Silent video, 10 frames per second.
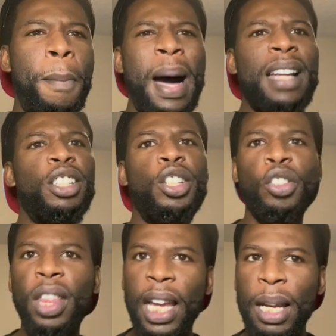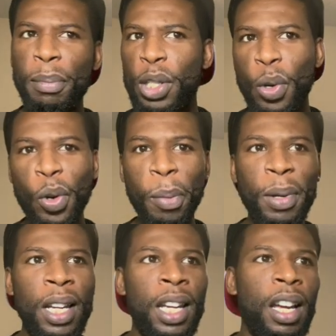monster thing to them.
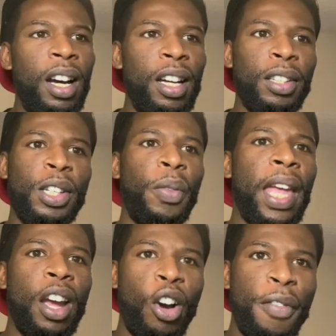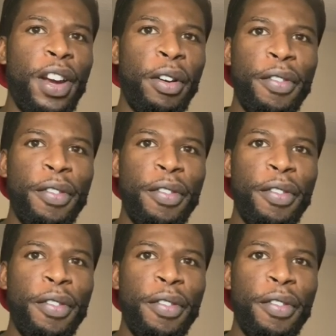So they are very,